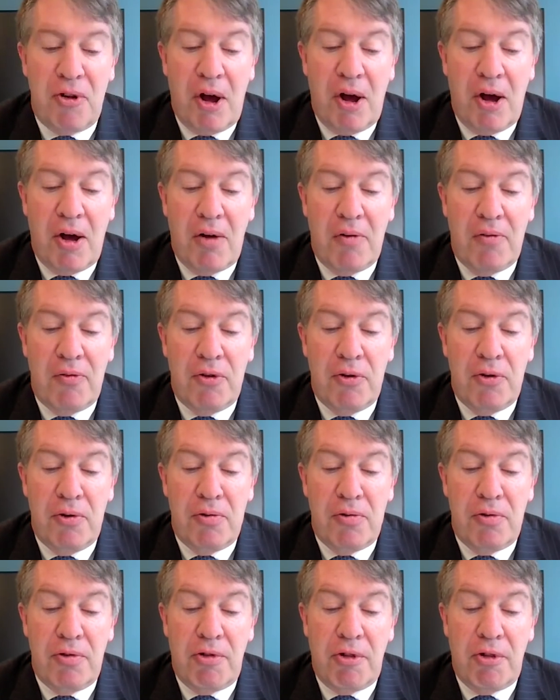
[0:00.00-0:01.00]
of
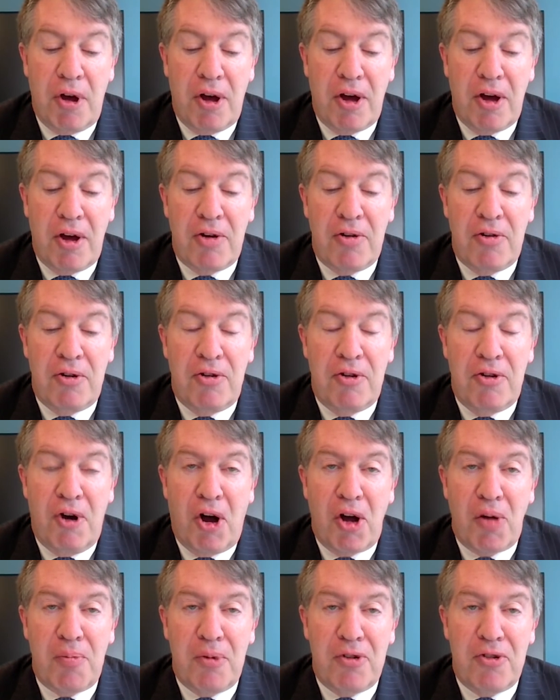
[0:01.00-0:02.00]
Yoon's
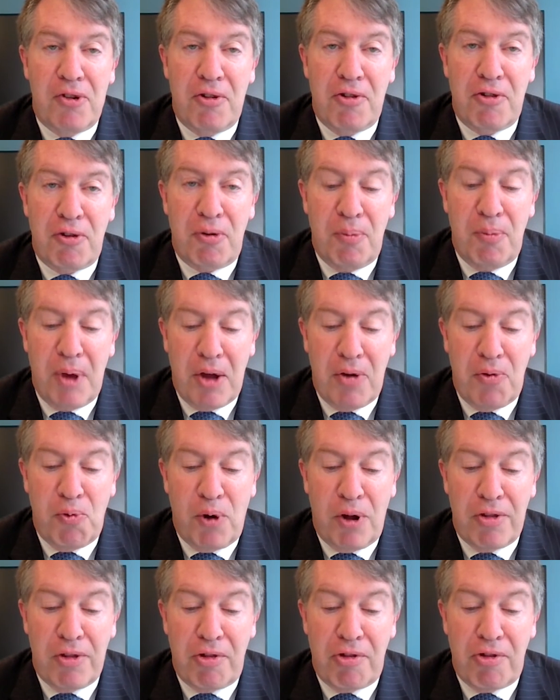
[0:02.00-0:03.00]
dogmatism and
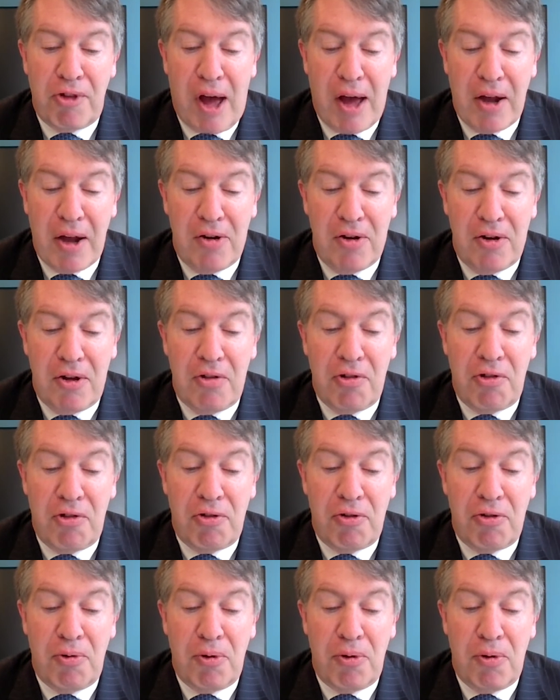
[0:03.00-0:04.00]

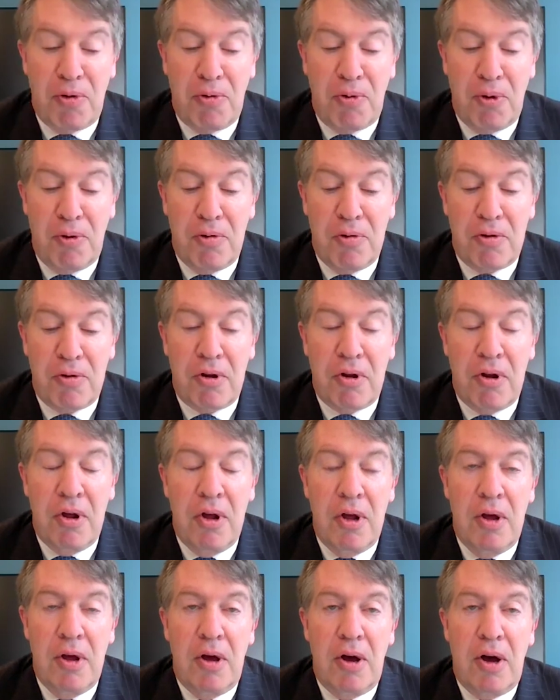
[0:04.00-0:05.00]
one-sidedness, quote unquote.
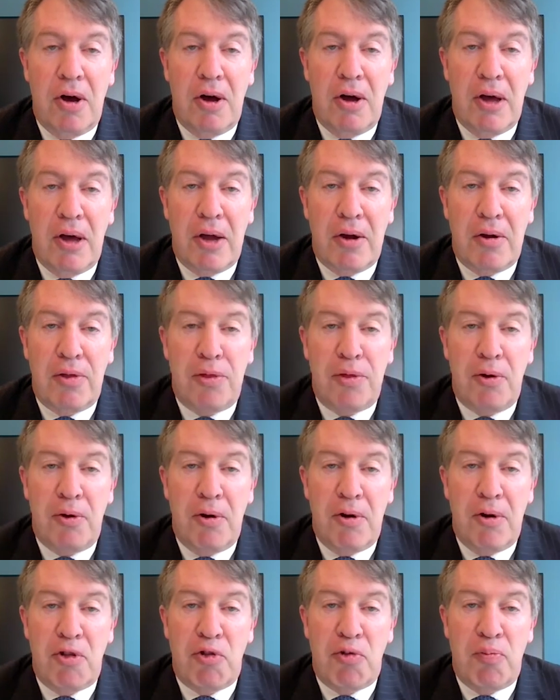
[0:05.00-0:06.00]
And a
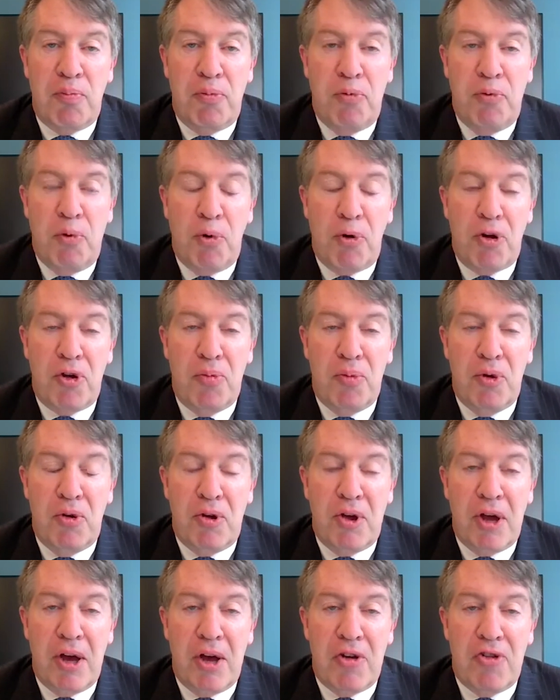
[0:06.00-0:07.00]
third is poor
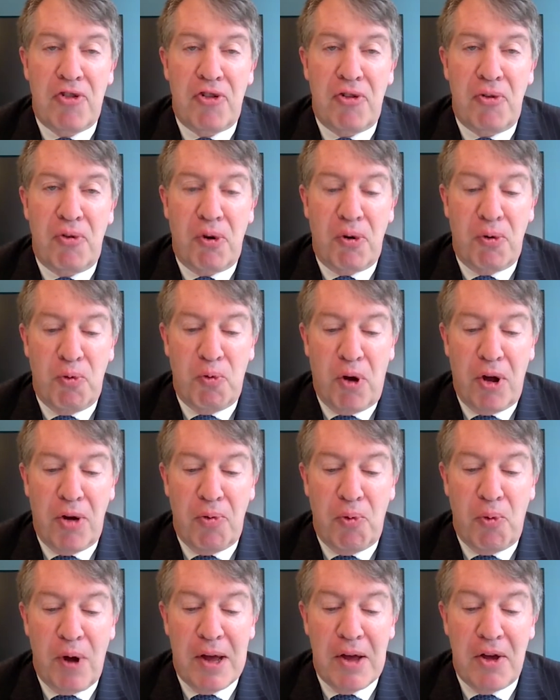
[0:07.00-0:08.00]
communication or
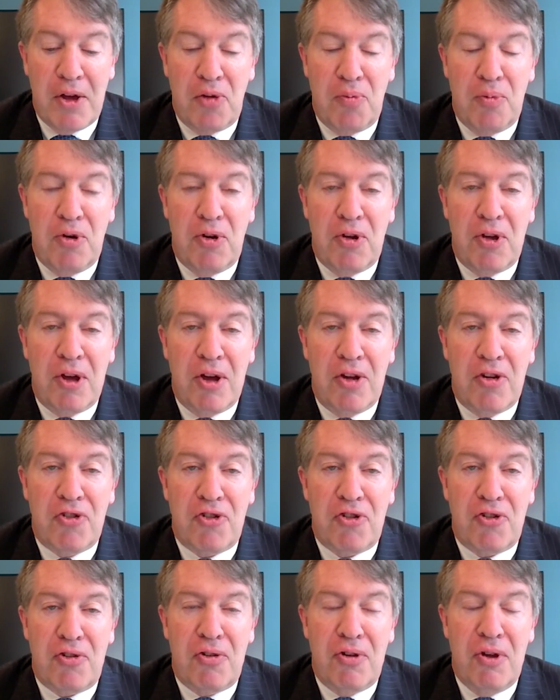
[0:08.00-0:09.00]
one-way
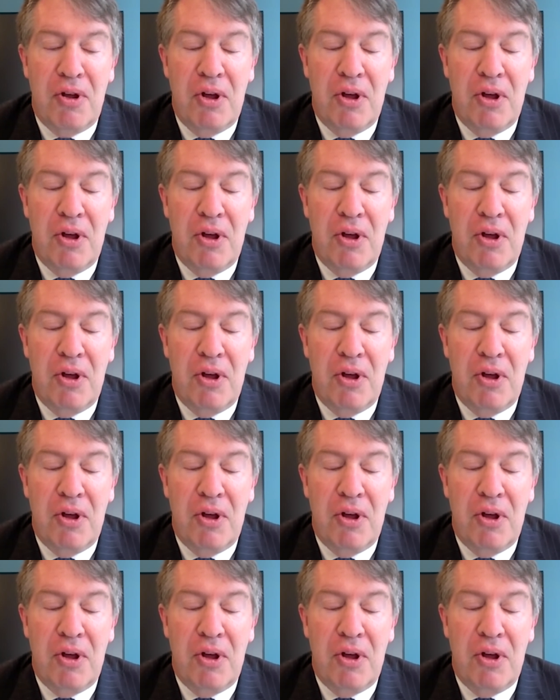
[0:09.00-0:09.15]
communication.